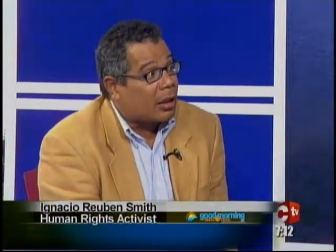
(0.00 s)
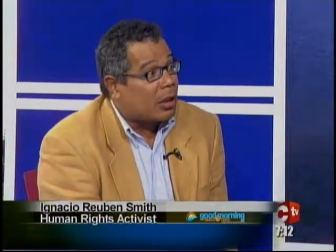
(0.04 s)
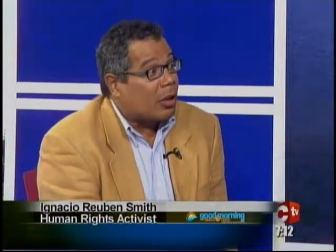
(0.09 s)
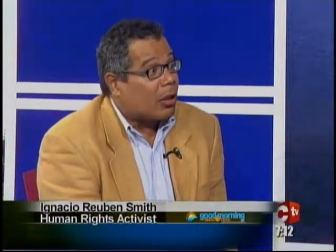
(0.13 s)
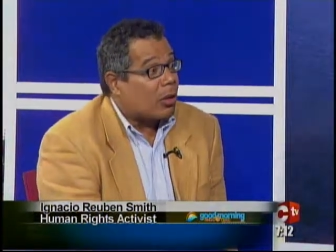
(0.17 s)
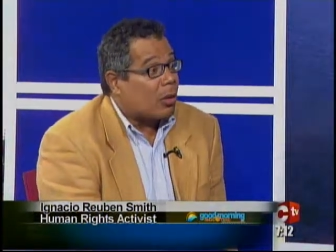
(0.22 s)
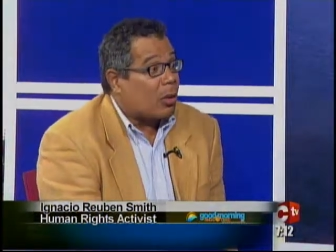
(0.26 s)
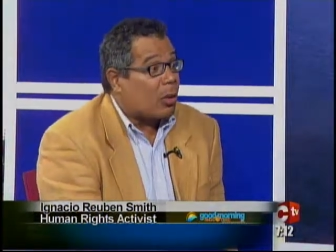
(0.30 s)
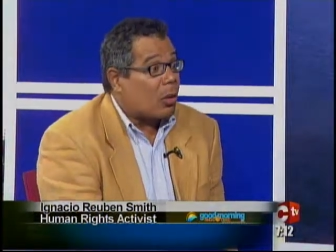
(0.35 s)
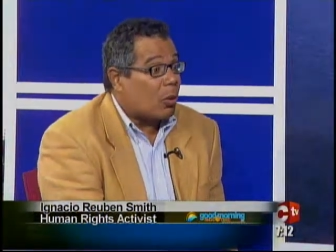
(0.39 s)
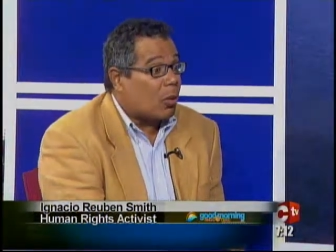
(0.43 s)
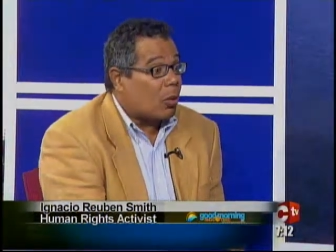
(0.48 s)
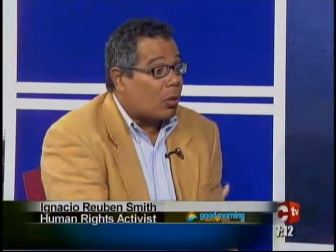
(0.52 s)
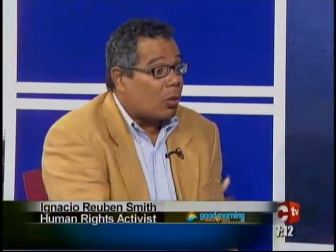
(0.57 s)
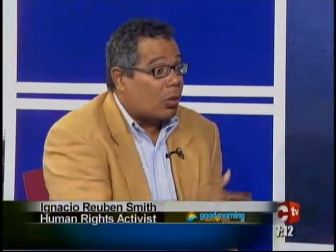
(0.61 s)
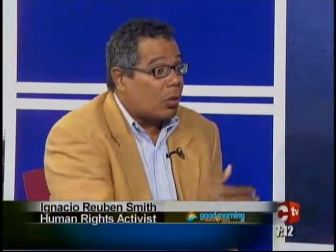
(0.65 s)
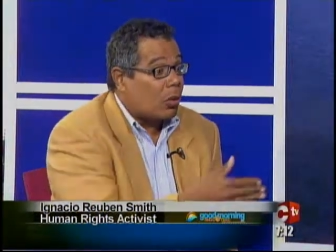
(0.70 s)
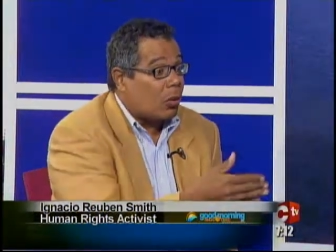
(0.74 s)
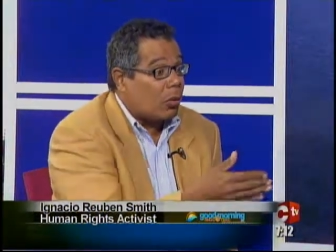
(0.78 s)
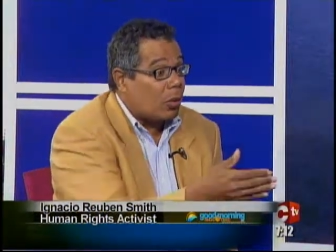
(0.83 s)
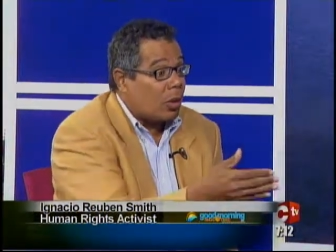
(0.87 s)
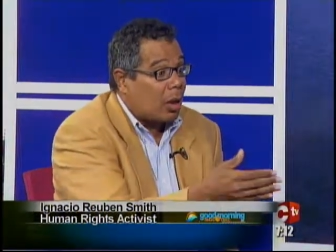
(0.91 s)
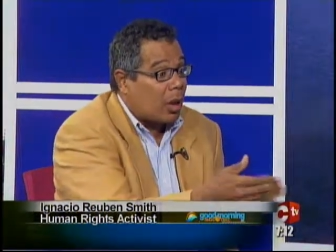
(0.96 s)
Those
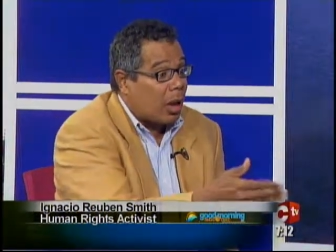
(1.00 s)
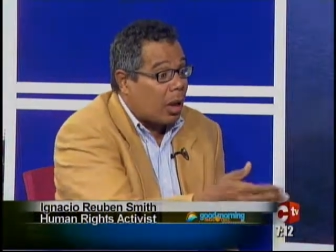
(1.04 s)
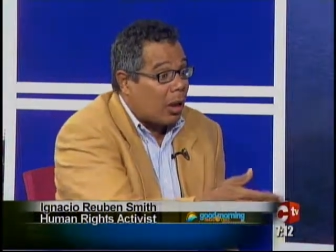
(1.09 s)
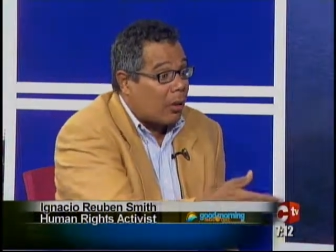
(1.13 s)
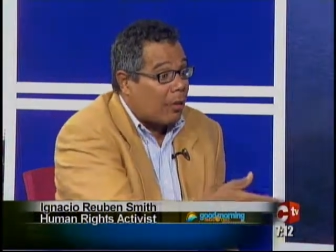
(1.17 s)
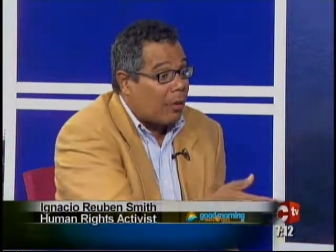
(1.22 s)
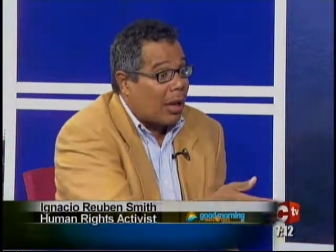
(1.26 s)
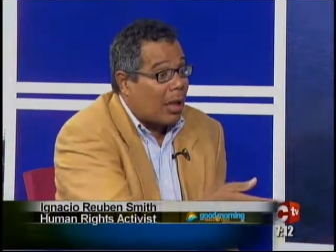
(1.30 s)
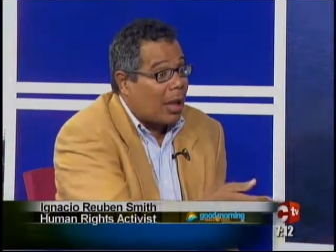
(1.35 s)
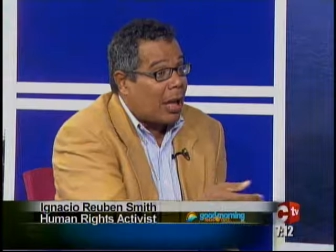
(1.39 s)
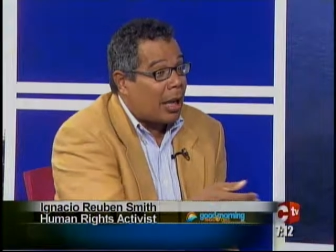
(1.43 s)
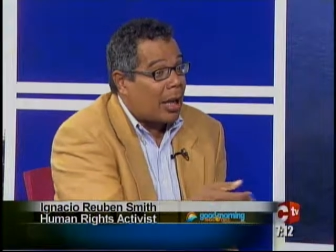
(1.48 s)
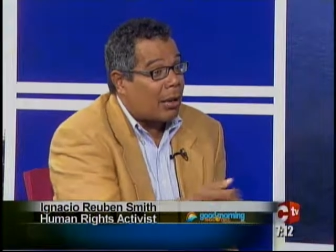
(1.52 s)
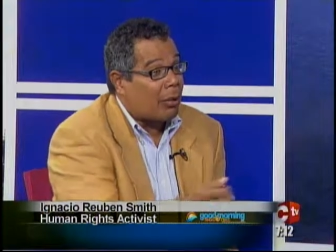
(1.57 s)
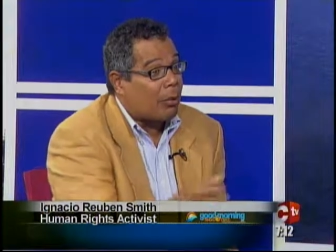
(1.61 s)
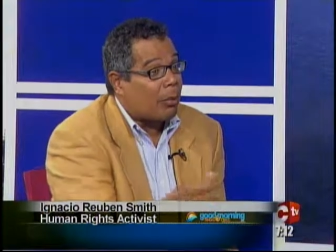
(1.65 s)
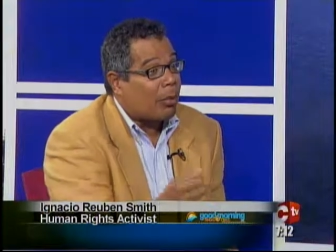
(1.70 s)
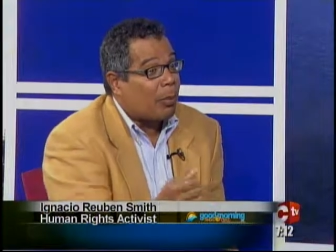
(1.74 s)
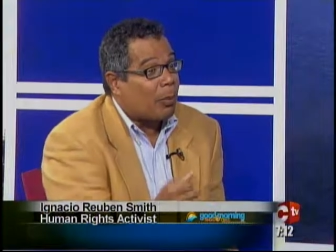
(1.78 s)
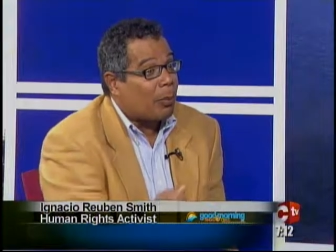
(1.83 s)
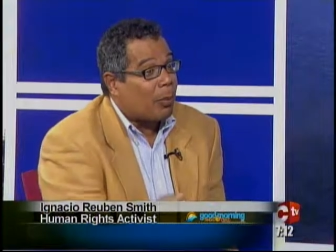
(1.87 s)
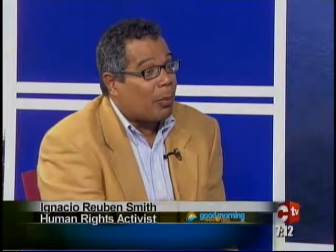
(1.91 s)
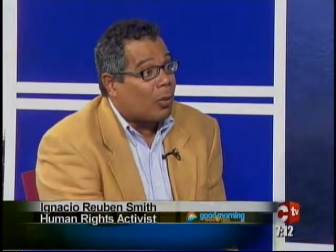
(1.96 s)
who come and
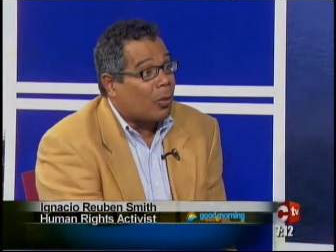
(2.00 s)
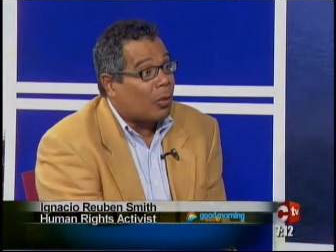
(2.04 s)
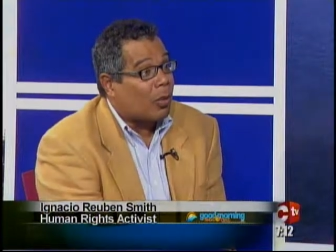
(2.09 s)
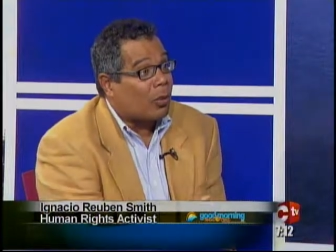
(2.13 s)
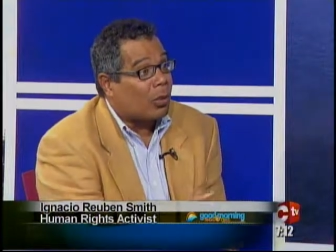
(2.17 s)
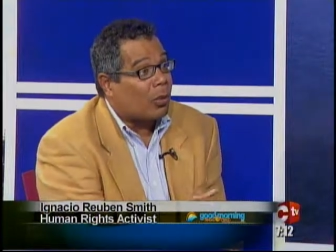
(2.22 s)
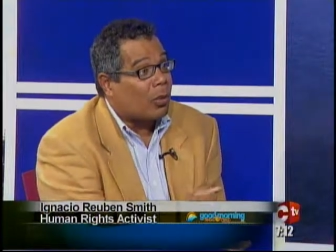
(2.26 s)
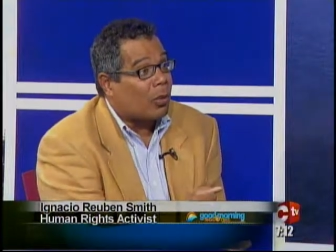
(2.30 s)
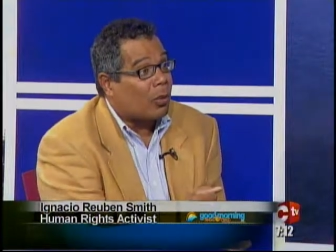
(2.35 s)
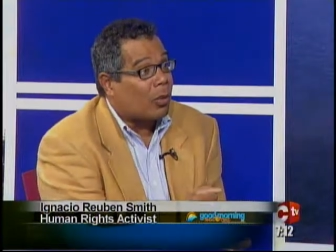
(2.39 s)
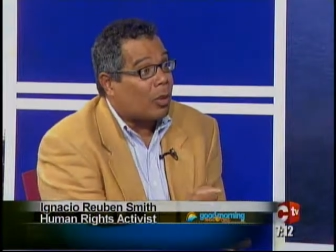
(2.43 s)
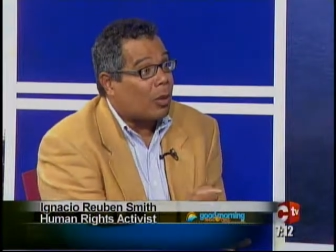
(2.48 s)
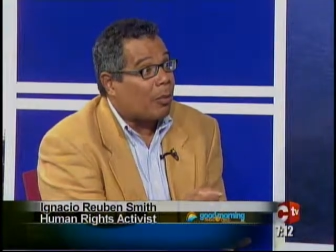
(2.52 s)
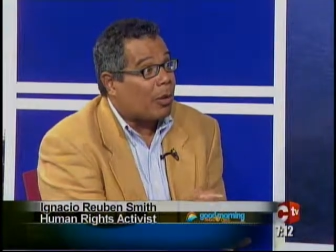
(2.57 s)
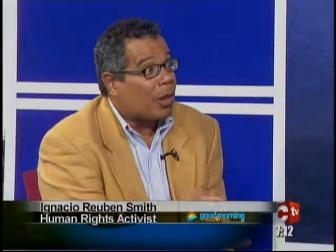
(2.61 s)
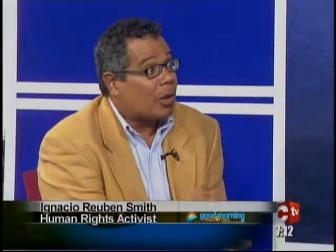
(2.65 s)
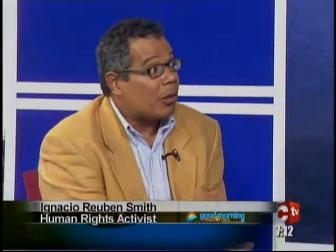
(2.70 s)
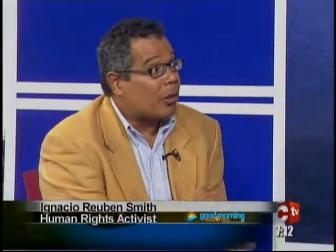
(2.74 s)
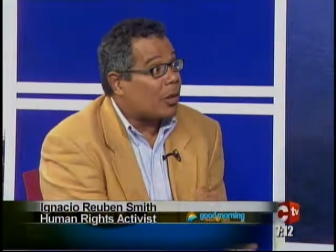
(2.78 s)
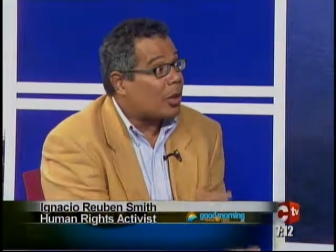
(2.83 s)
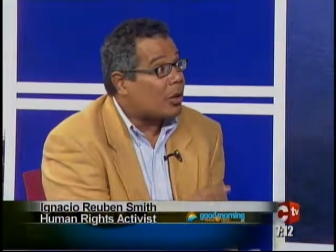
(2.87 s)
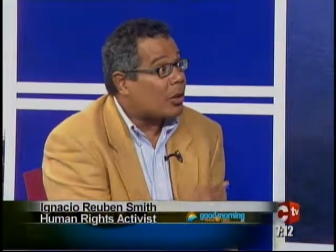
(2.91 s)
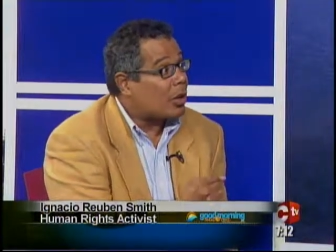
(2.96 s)
report to
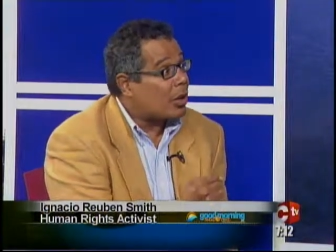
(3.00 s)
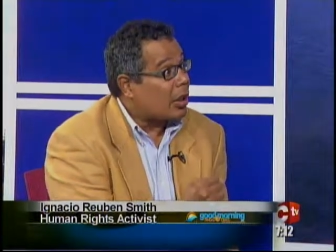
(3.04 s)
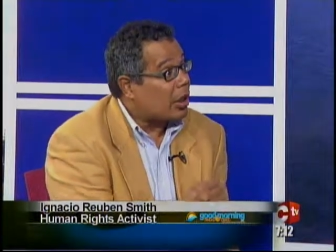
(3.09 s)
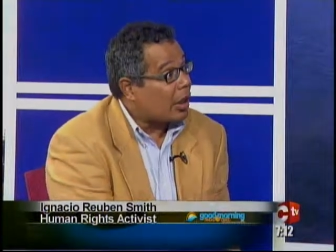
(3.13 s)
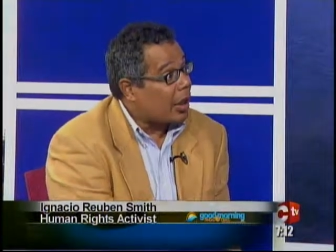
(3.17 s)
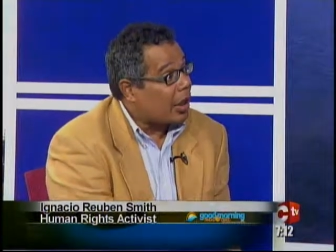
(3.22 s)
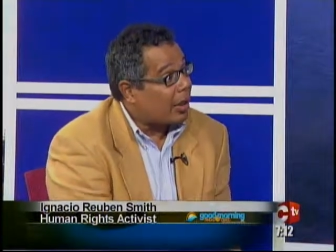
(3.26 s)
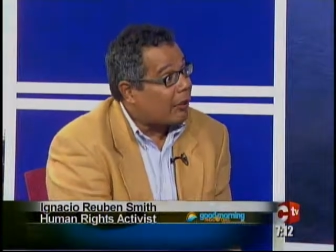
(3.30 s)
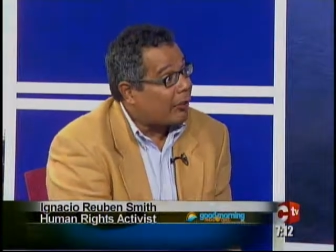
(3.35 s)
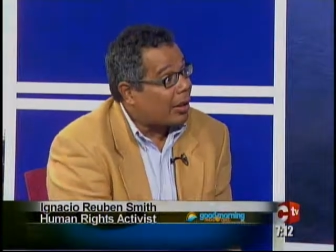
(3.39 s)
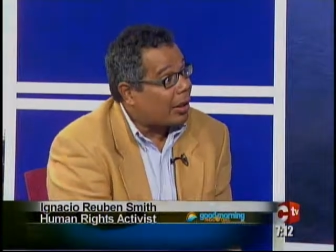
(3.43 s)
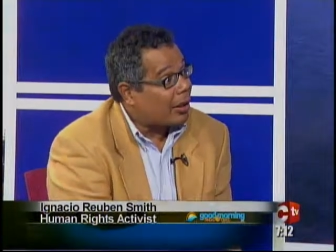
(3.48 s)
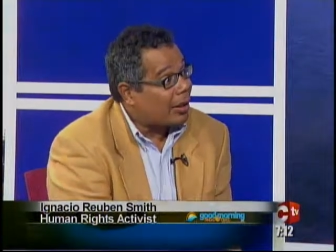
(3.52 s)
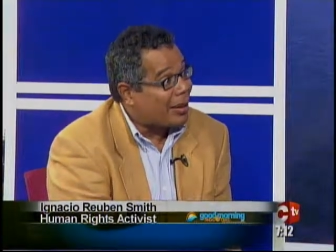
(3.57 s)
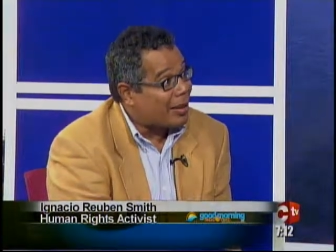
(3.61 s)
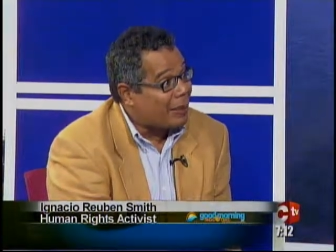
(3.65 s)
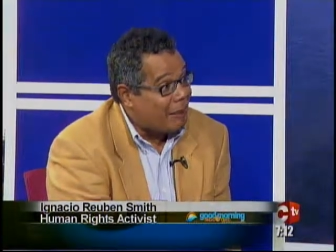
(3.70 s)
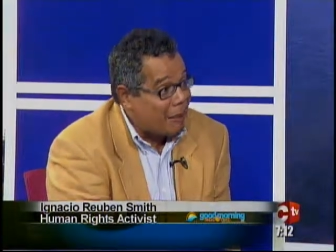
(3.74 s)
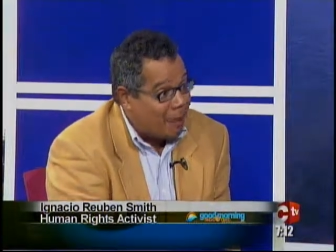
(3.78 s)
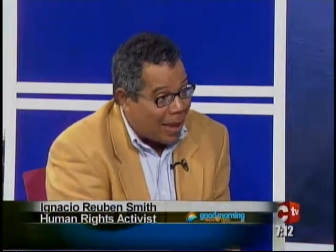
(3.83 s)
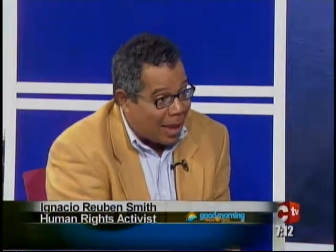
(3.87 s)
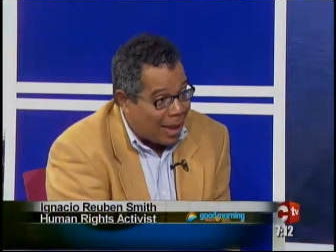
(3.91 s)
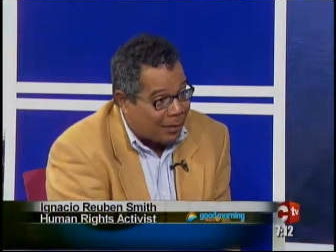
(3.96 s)
immigration and have their
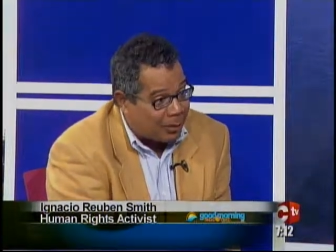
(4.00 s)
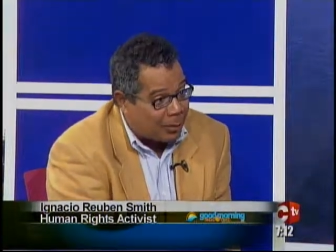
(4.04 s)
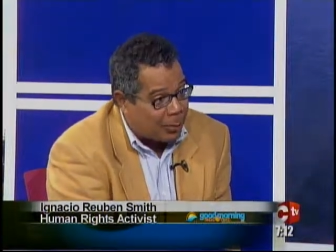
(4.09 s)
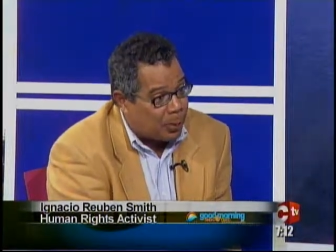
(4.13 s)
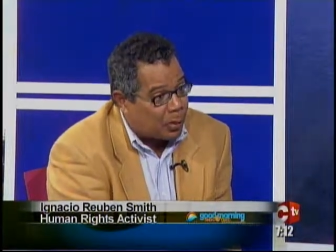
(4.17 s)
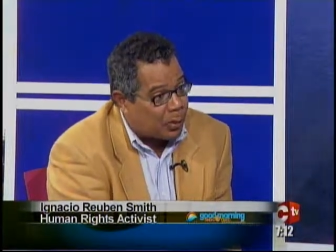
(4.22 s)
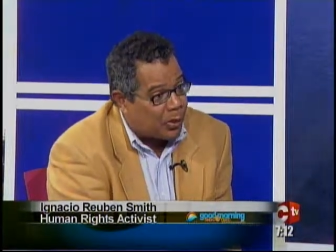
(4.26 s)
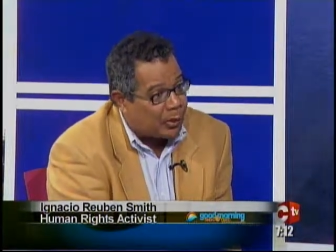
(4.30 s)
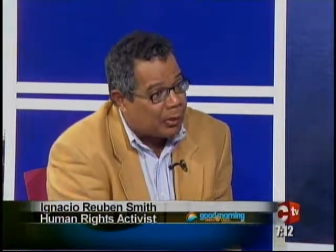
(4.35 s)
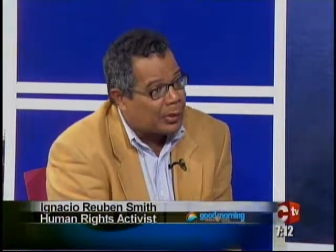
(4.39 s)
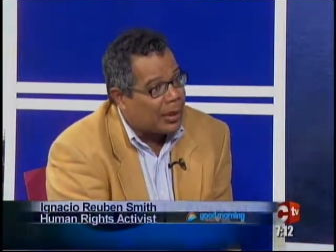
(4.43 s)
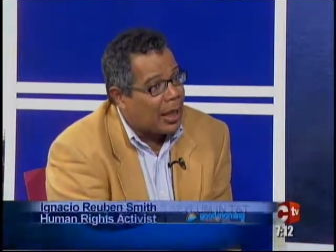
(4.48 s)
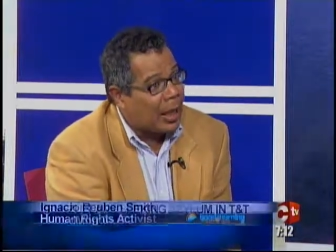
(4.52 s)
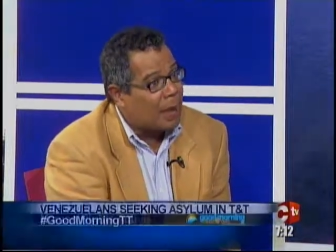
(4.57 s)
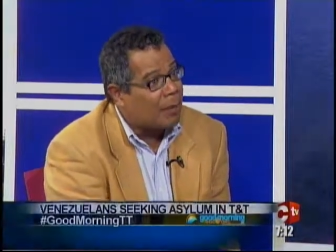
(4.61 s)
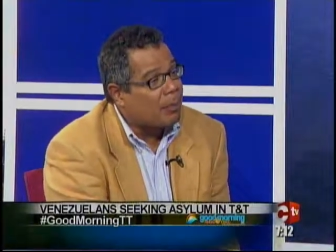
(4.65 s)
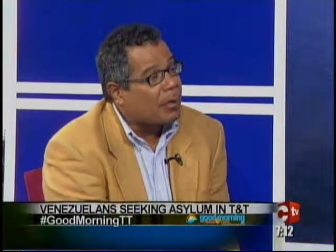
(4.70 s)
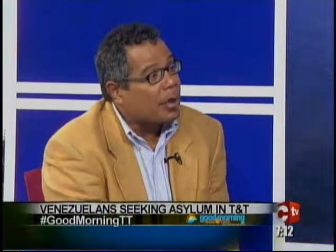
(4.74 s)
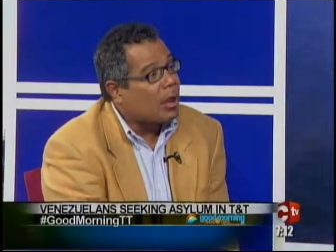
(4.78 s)
passport stamped